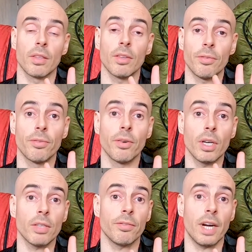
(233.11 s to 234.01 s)
The
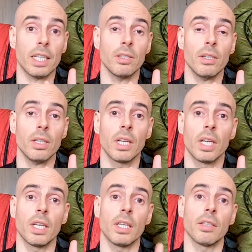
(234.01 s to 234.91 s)
fourth factor
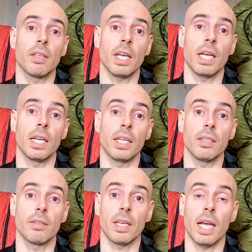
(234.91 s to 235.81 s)
is
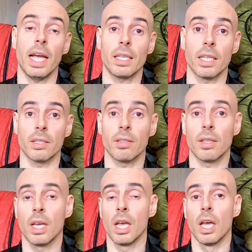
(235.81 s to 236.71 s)

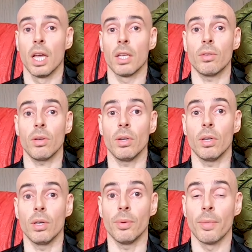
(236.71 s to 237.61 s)
ethics.
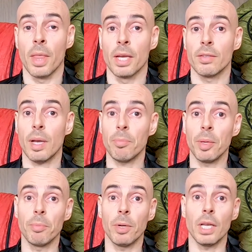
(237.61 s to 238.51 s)
So some
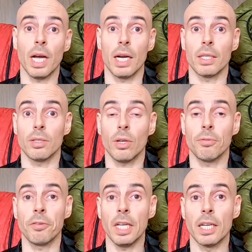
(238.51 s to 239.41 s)
people
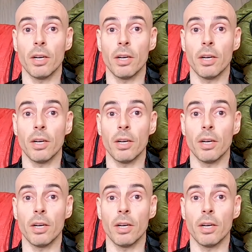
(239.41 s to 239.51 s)
don't feel